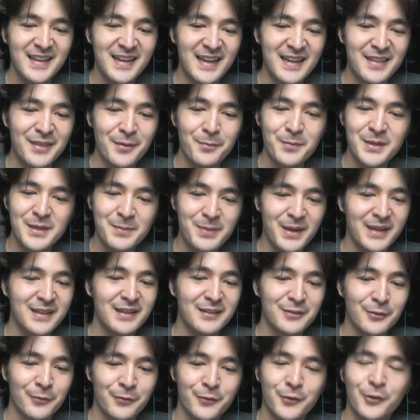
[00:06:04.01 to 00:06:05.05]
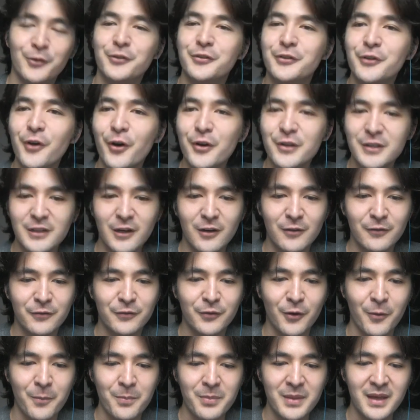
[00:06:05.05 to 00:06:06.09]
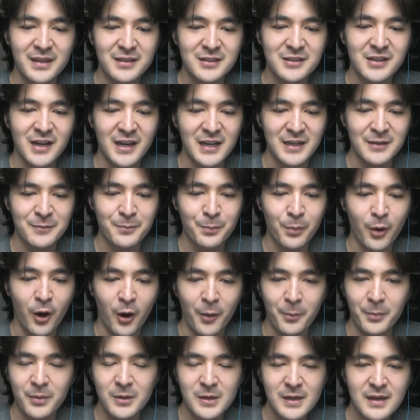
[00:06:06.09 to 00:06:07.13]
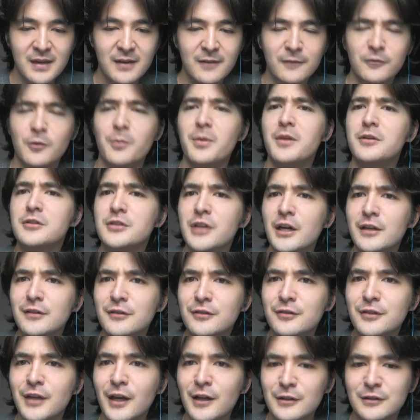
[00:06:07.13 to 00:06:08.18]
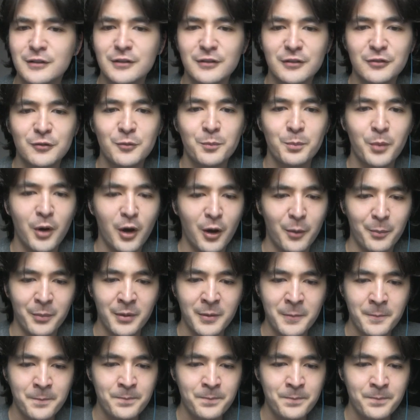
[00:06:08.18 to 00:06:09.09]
And the mini Pekka is of course going down from that giant bomb, from the giant skeleton's bomb.